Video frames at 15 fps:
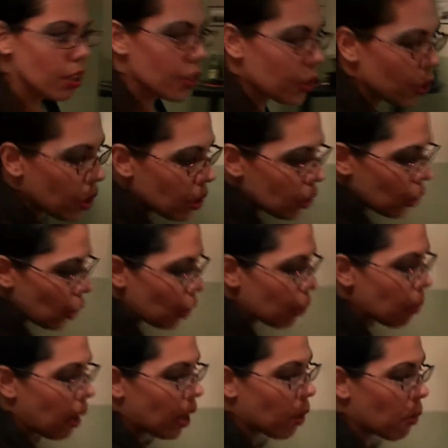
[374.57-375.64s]
So your
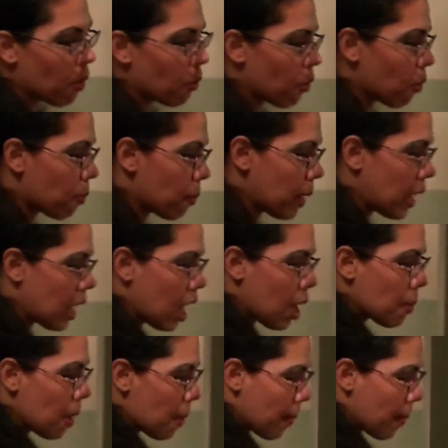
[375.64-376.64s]
microwave won't become a